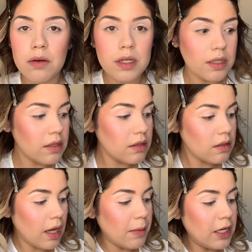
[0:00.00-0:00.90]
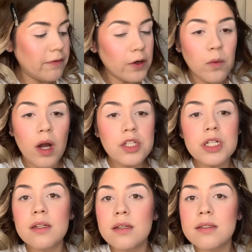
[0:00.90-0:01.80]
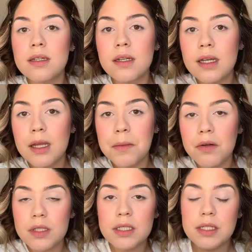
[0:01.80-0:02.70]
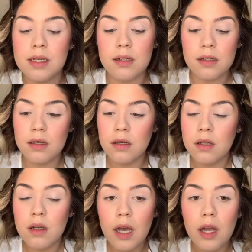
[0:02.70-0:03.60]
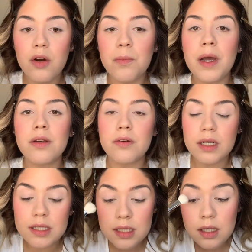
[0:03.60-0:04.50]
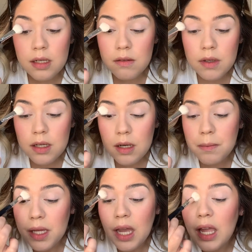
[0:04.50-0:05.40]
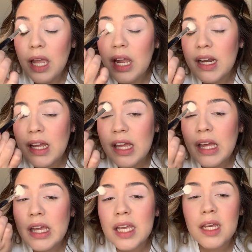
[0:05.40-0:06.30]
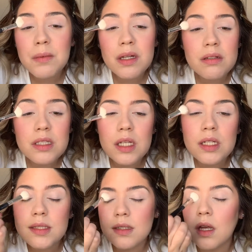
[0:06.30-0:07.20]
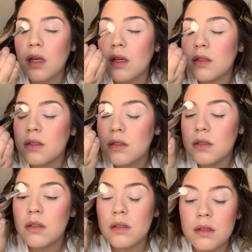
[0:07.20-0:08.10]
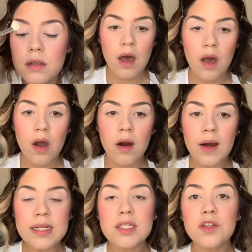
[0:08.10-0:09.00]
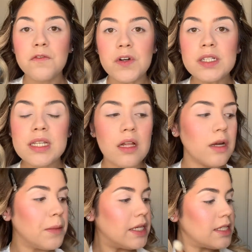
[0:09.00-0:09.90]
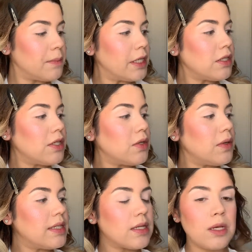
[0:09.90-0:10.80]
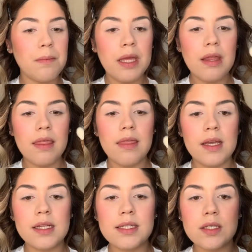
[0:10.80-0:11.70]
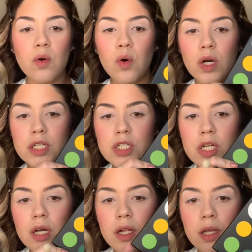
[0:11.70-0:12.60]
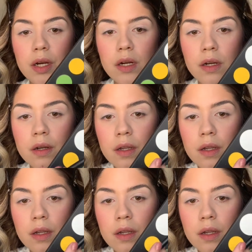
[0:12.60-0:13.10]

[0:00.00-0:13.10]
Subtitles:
out good. I mean, if you're watching this and it came out decent, I hope I don't get to the end of it and I'm like, I hate it, I can't post it, it sucks. All right, so the first color I'm gonna dip into is gonna be this orange color